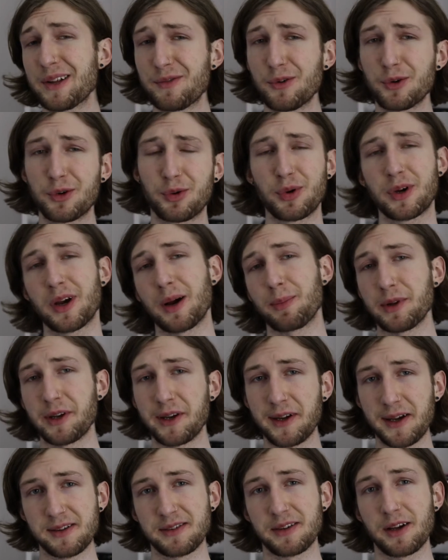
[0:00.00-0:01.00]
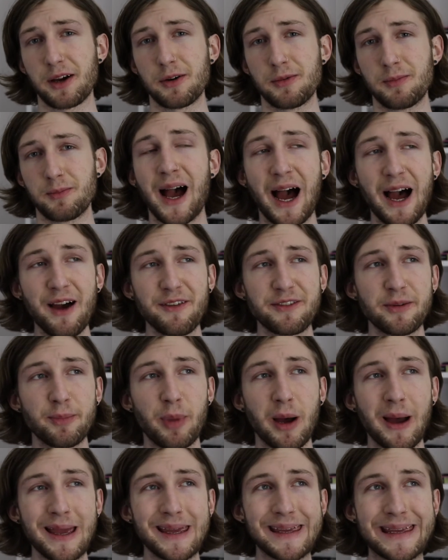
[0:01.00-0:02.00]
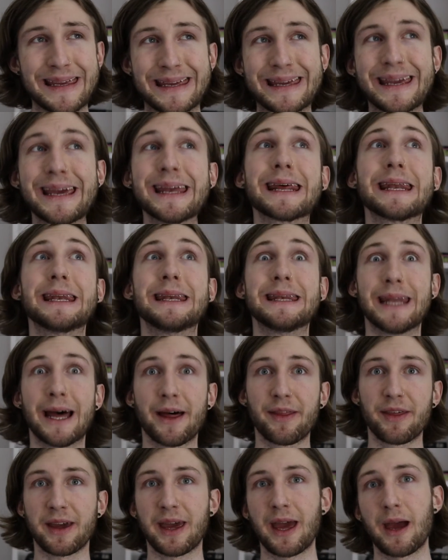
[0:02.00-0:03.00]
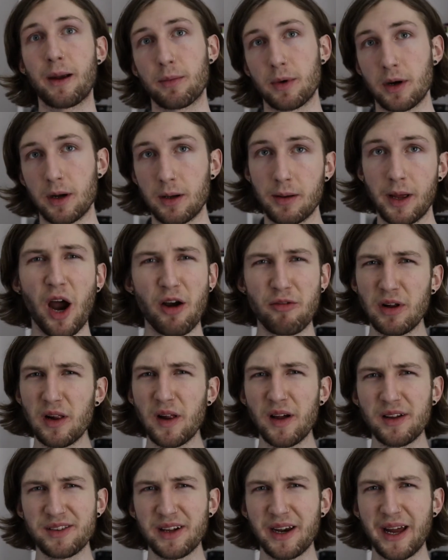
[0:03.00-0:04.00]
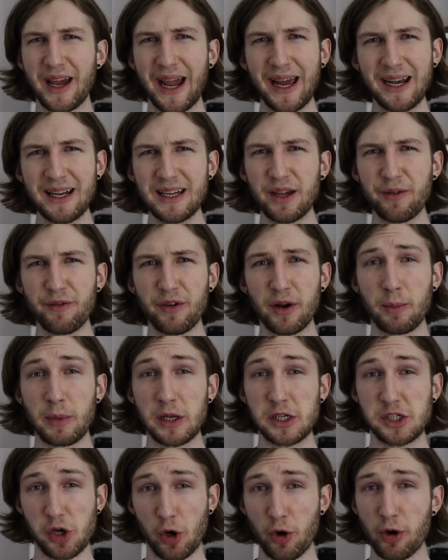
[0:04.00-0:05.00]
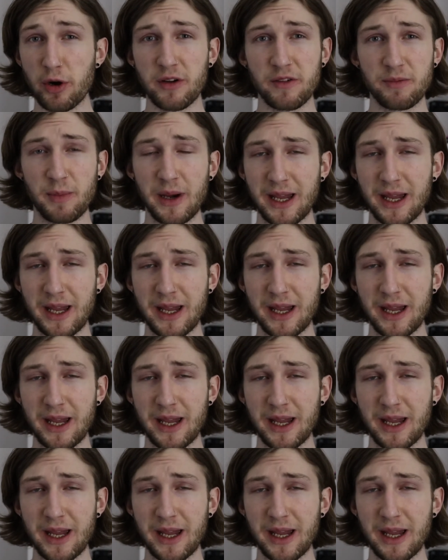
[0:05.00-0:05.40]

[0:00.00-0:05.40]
forward to a couple of days ago. After buying yet another camera, I realized that I hadn't given a majority of my